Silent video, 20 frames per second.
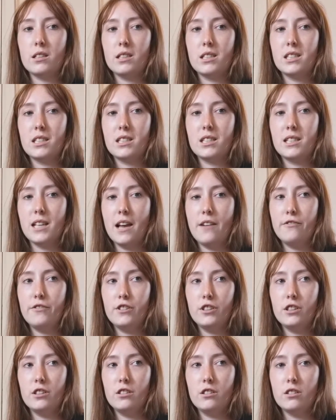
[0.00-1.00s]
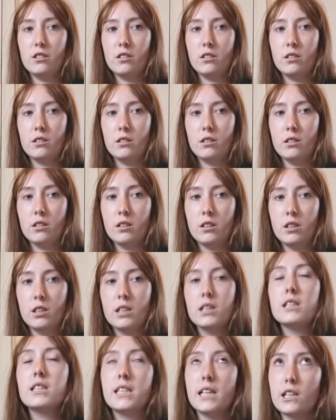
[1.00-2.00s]

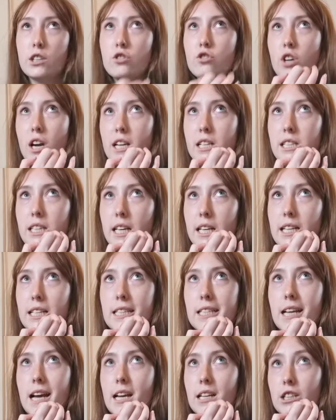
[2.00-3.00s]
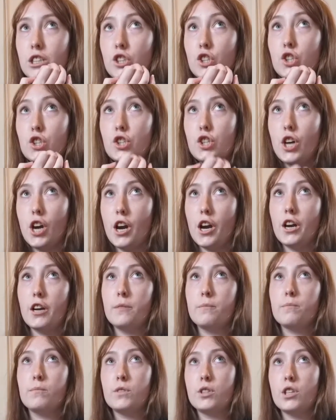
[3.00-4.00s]
six dresses and a
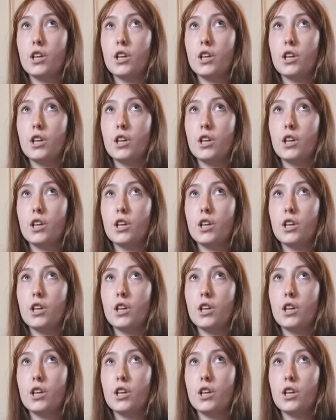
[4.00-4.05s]
skirt.